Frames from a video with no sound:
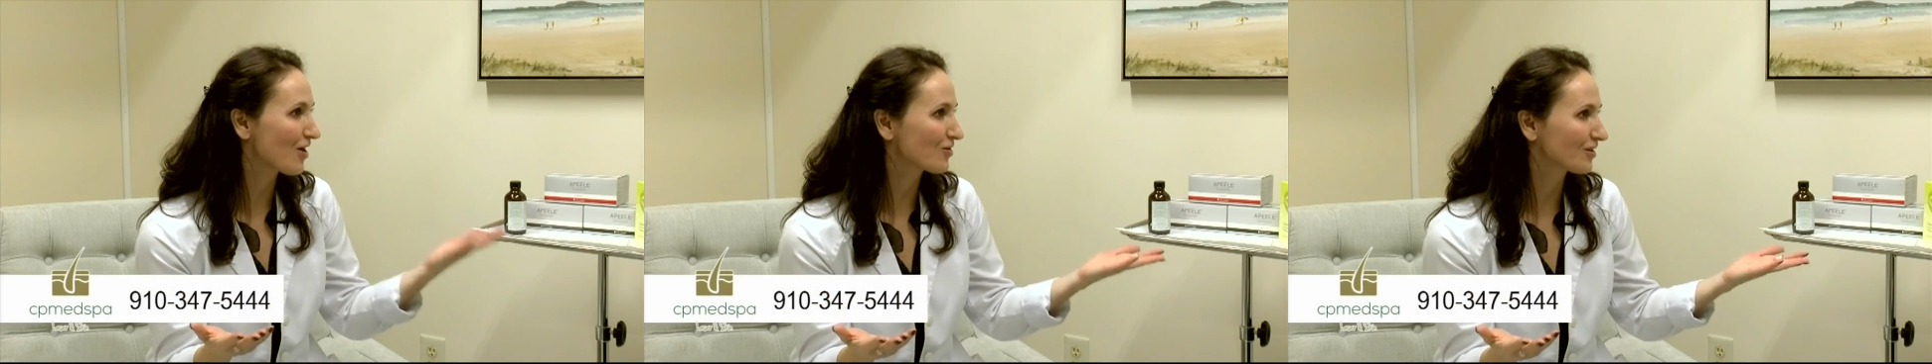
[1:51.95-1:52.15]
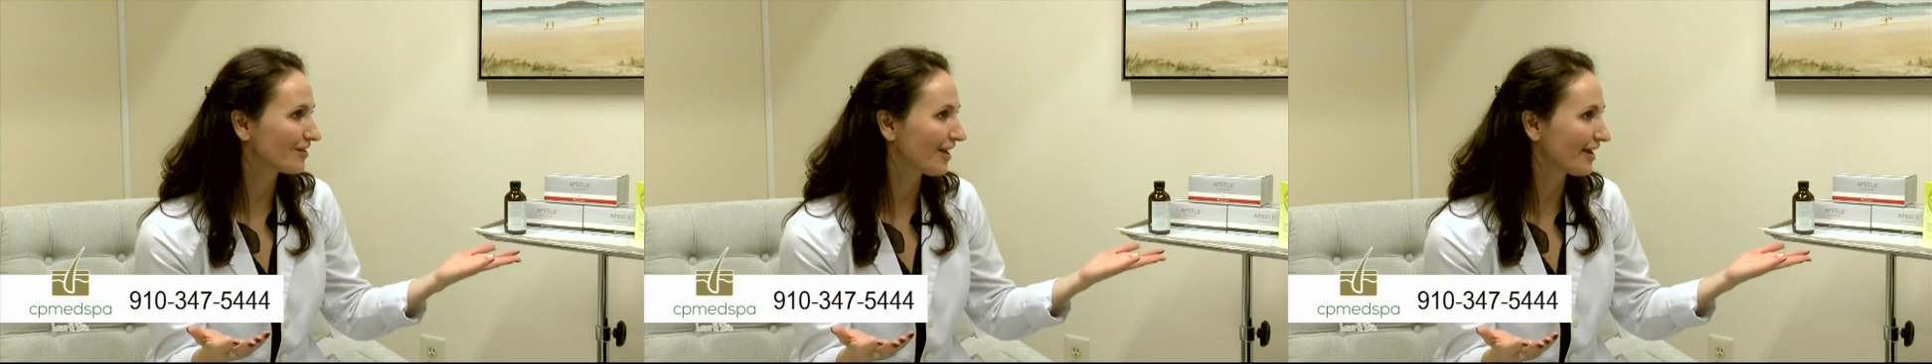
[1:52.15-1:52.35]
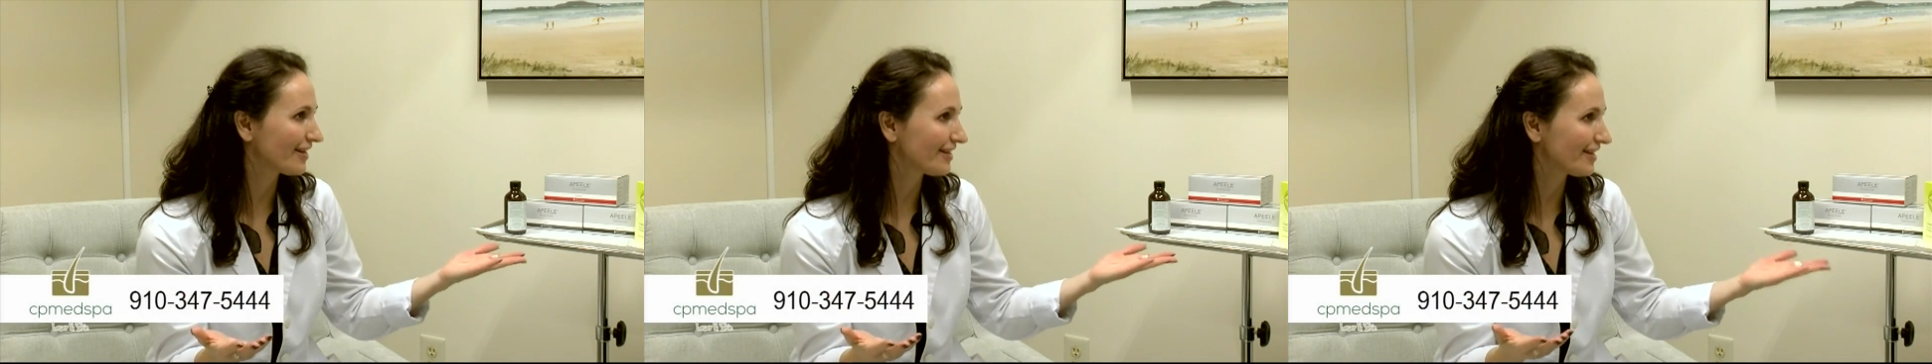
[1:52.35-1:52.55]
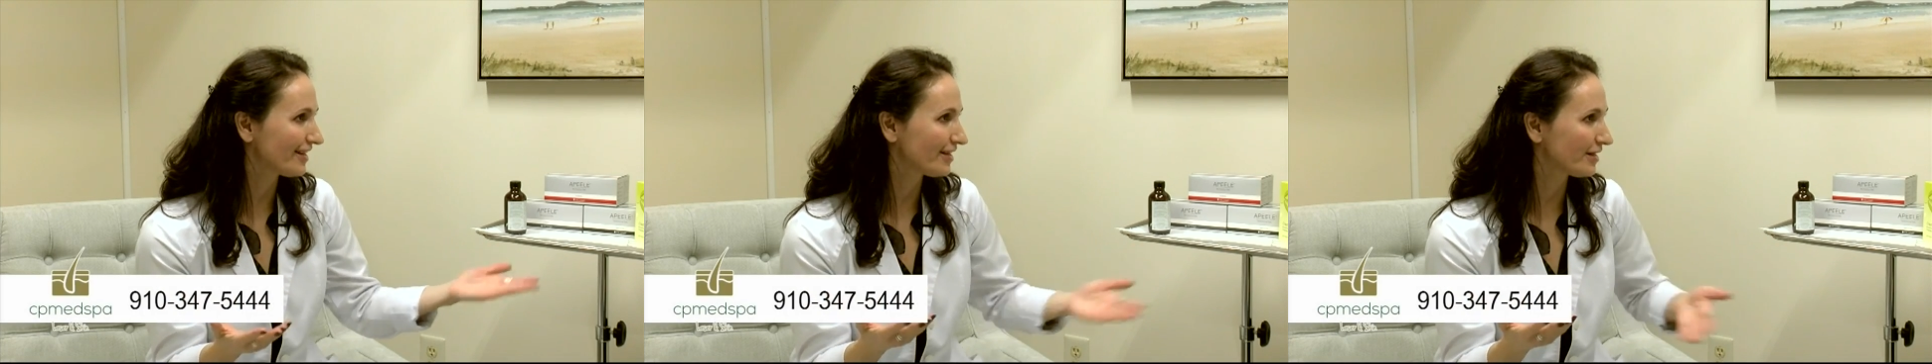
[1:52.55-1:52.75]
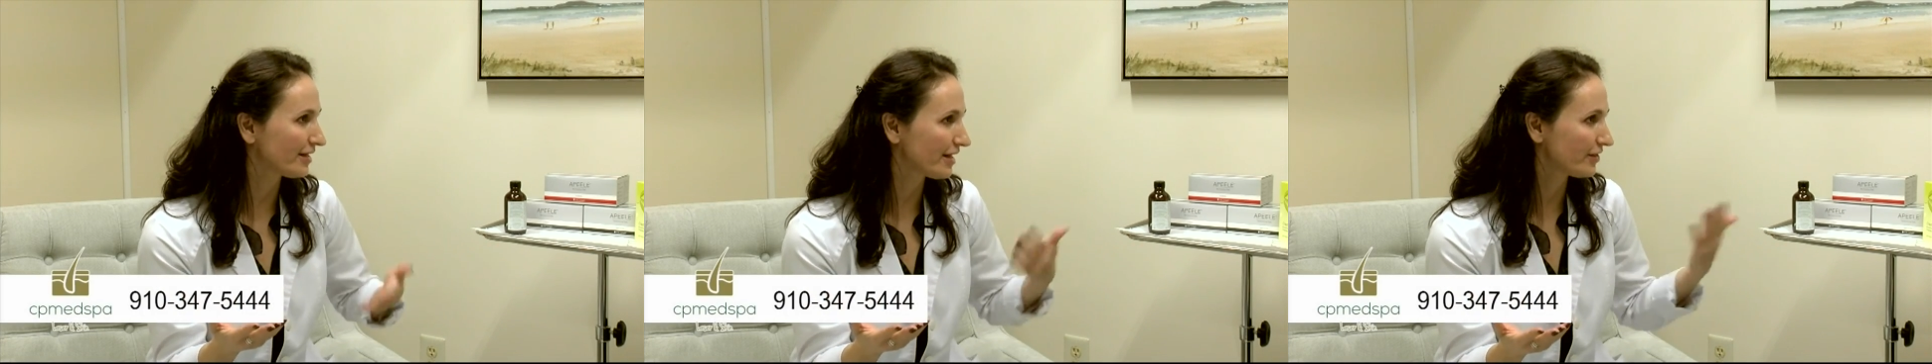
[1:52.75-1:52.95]
alkaline
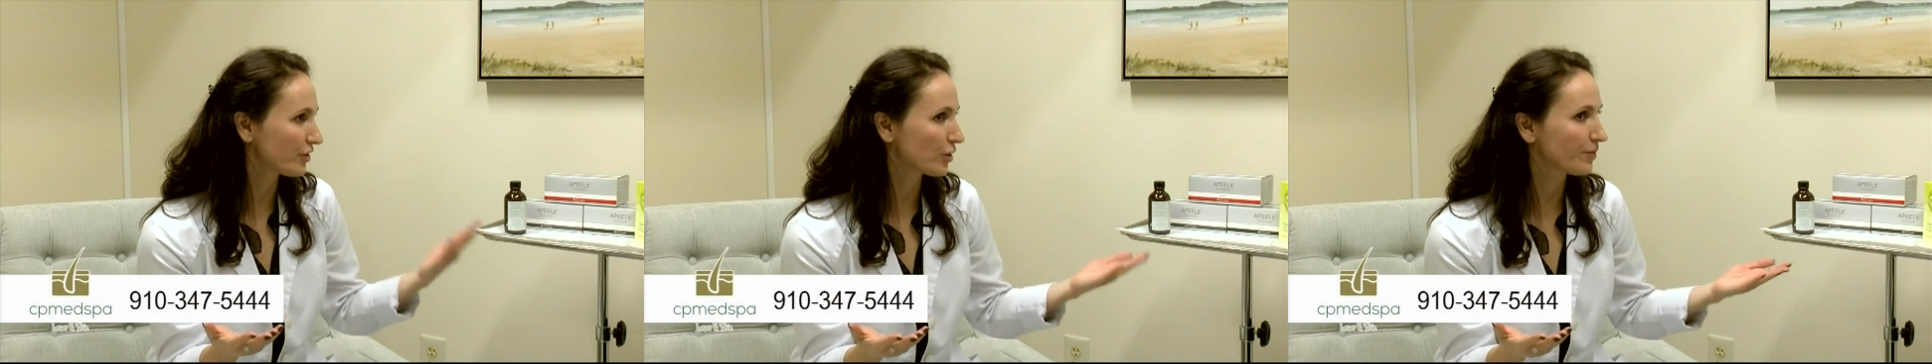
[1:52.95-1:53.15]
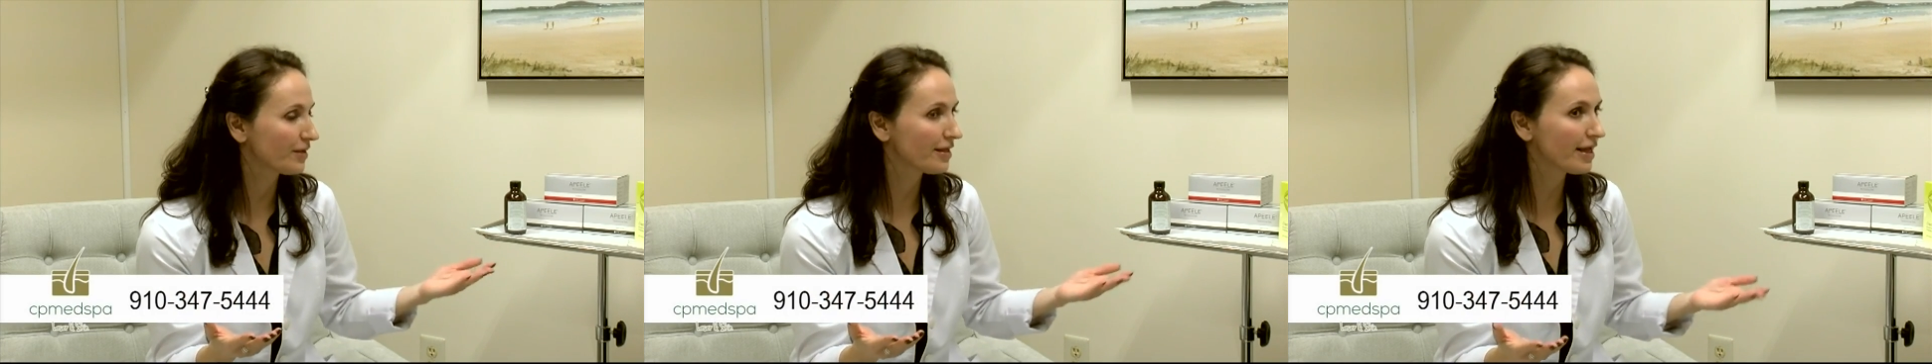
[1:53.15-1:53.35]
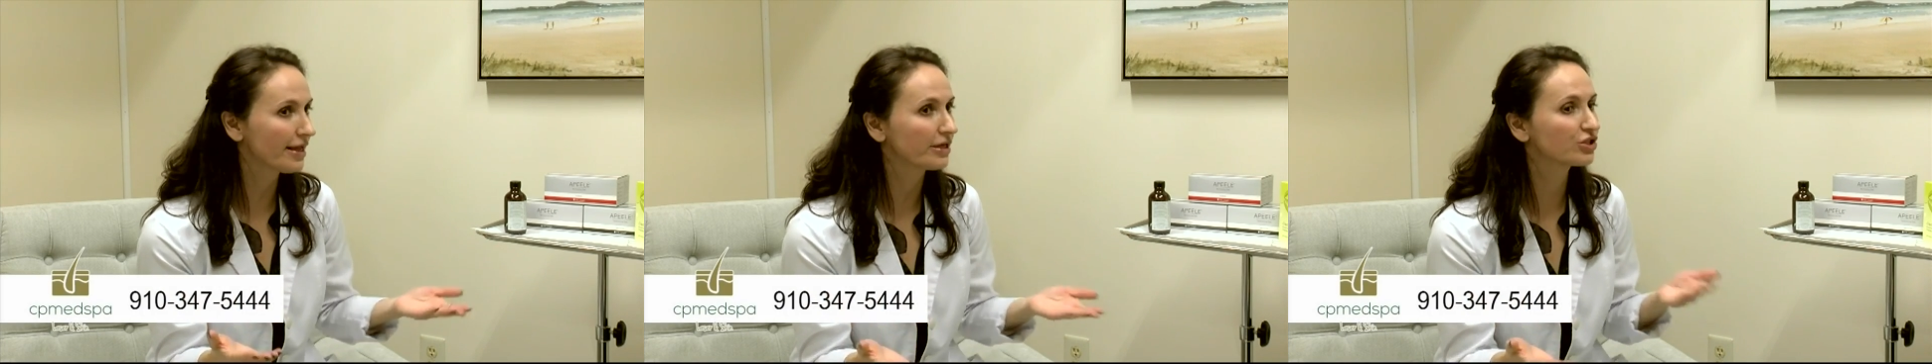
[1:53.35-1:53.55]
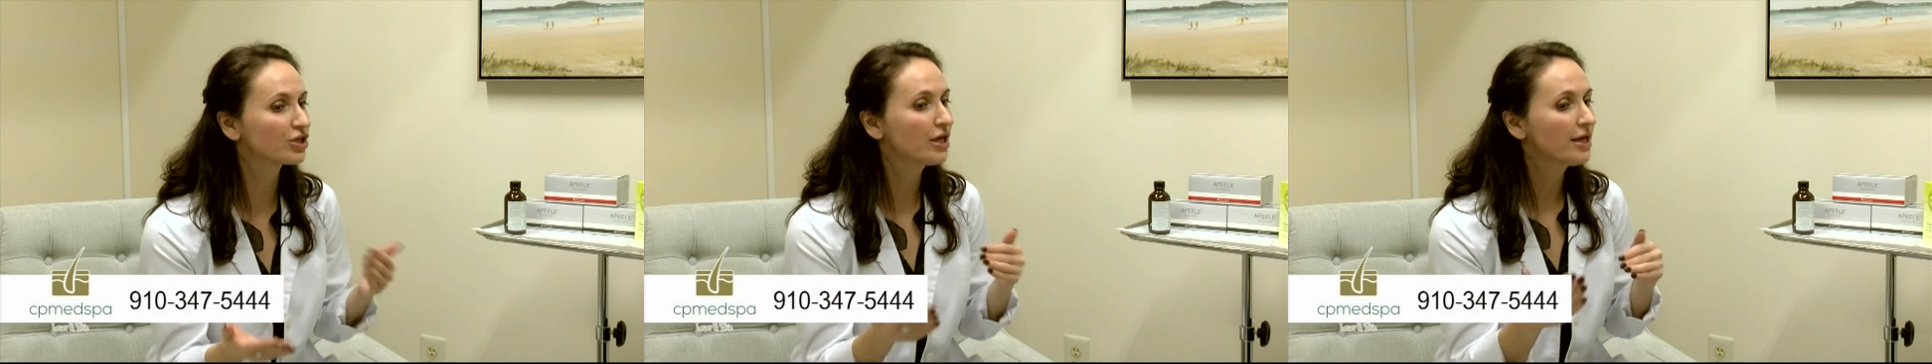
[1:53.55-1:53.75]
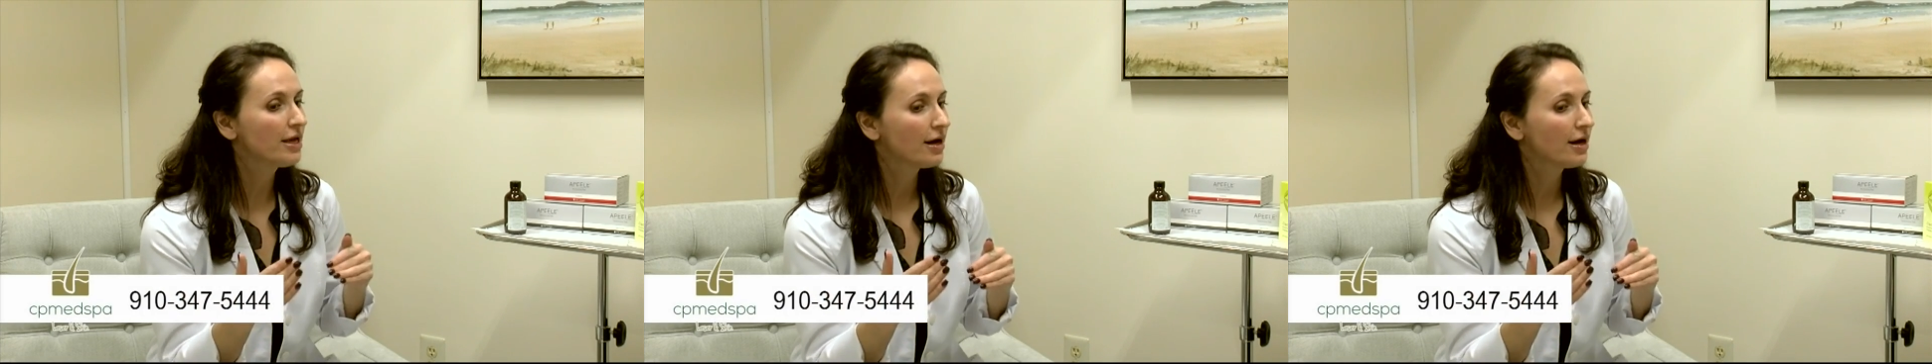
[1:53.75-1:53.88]
in their pH,